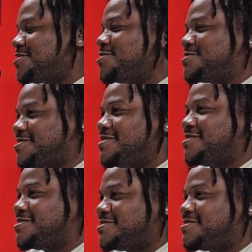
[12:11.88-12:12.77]

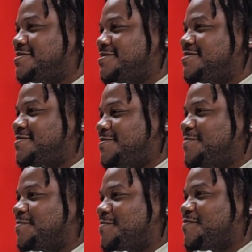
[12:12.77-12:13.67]

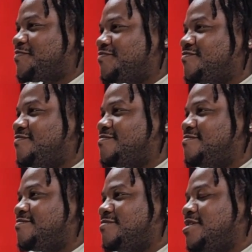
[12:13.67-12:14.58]

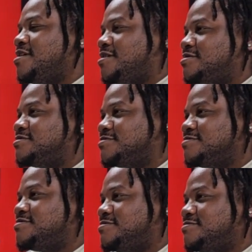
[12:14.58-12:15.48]

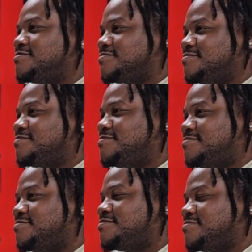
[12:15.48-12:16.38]

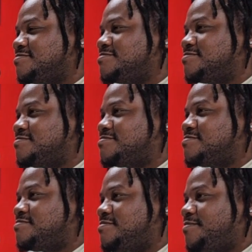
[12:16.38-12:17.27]

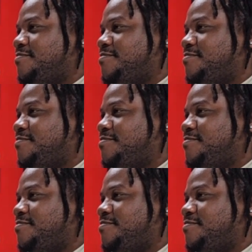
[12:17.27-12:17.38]
(not speaking)